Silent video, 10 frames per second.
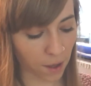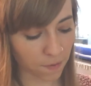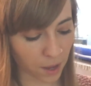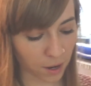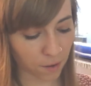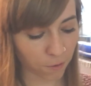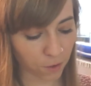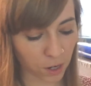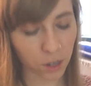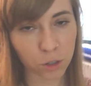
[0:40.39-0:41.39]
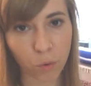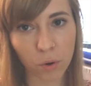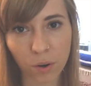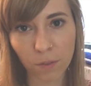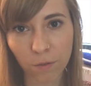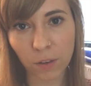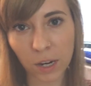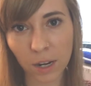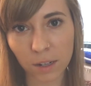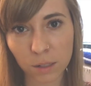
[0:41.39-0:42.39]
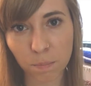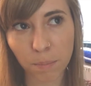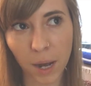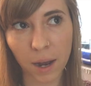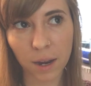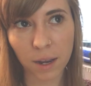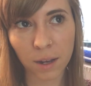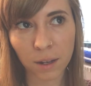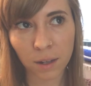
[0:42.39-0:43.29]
and then finish Order of the Phoenix by